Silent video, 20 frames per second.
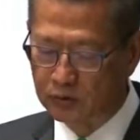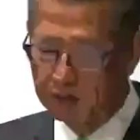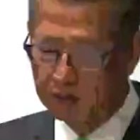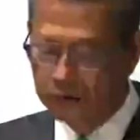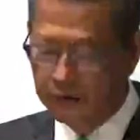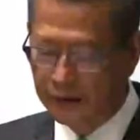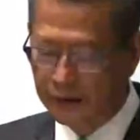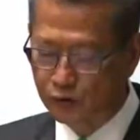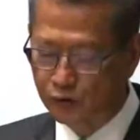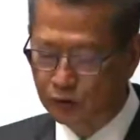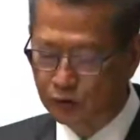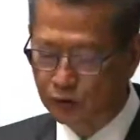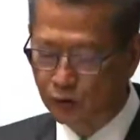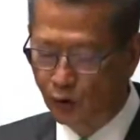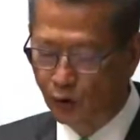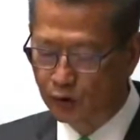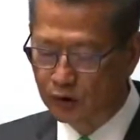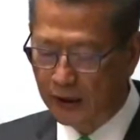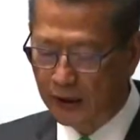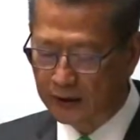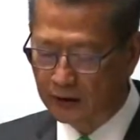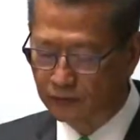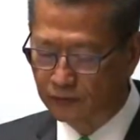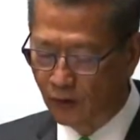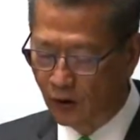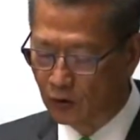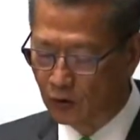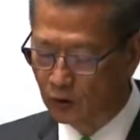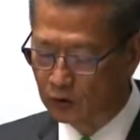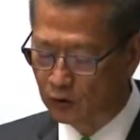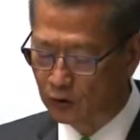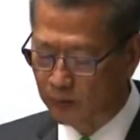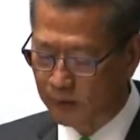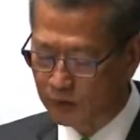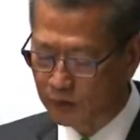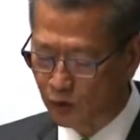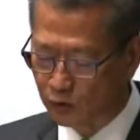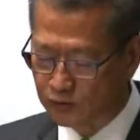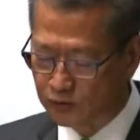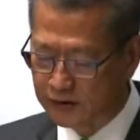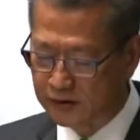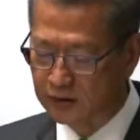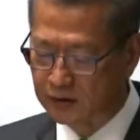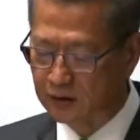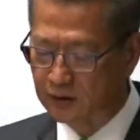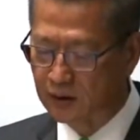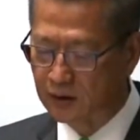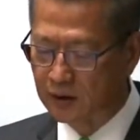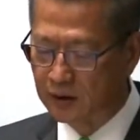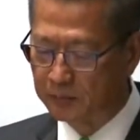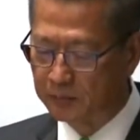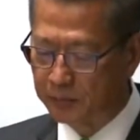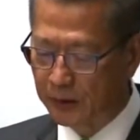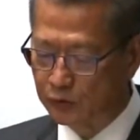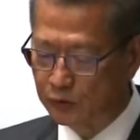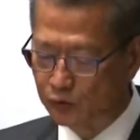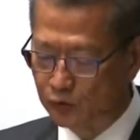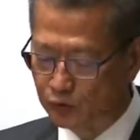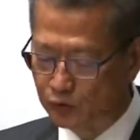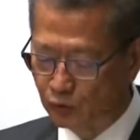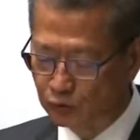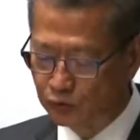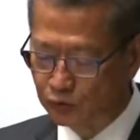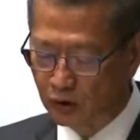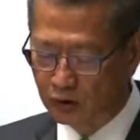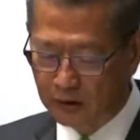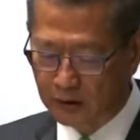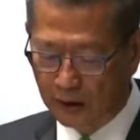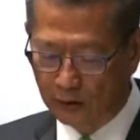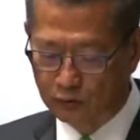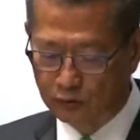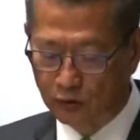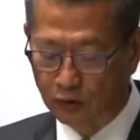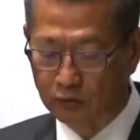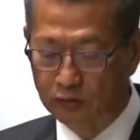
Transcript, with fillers: as an international financial center on the basis of our existing capacities.